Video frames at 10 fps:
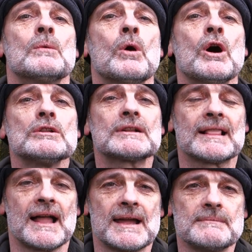wall
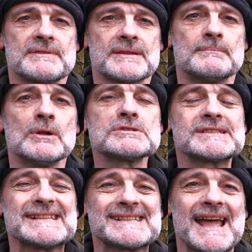climbs, the
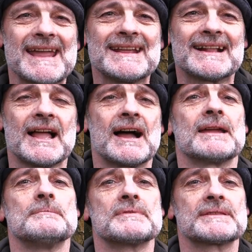multi-day
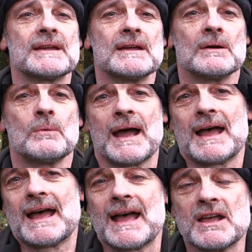climbs,
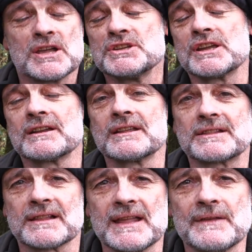where you're going to
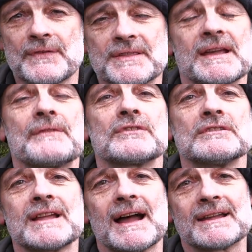sleep for
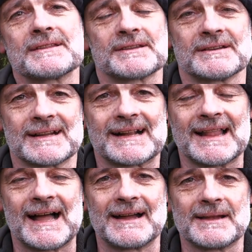several nights on a
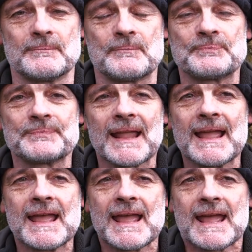climb.
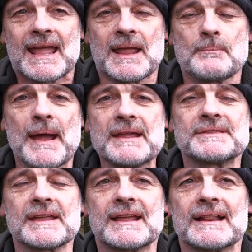It
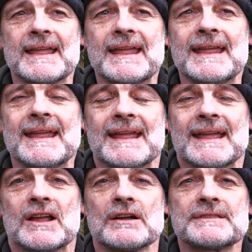basically
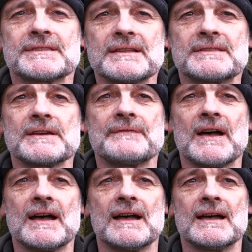consists of
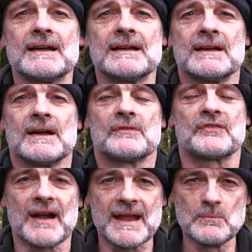a
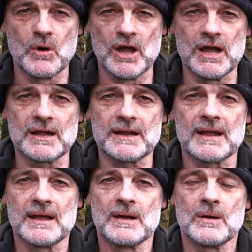
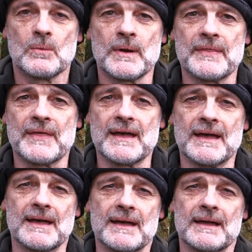framework with
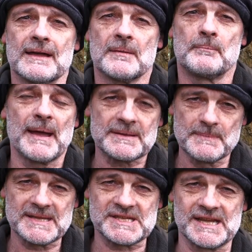a bed
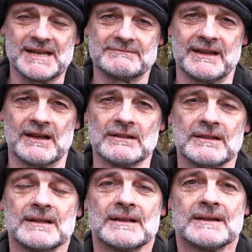
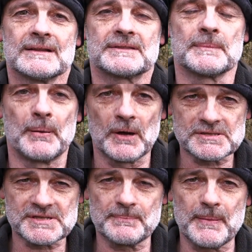material
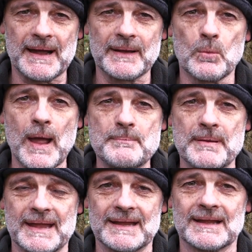supported by
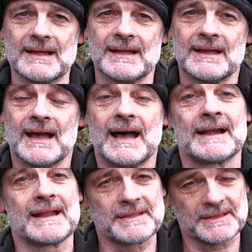webbing,
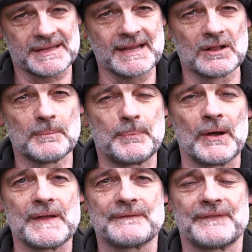and it's a single
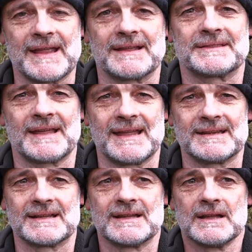point
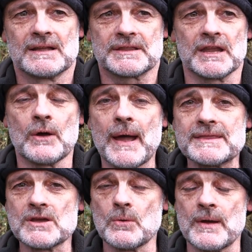fixing. So you
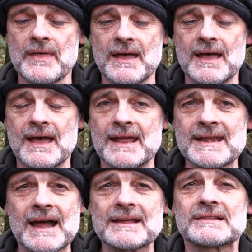end up with a
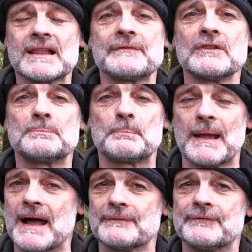nice level
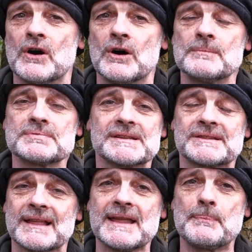platform to
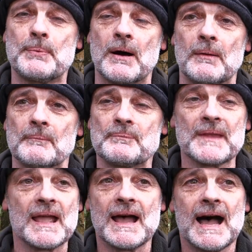sleep on,
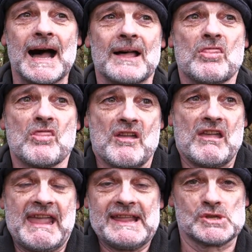and
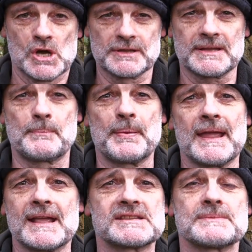it does
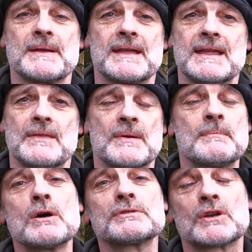appear to be the
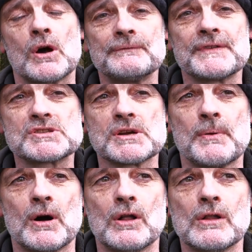most
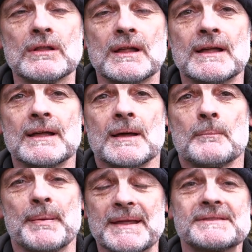comfortable
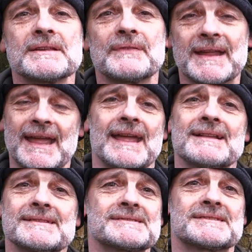piece of kit
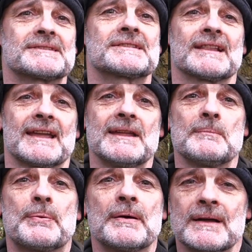to sleep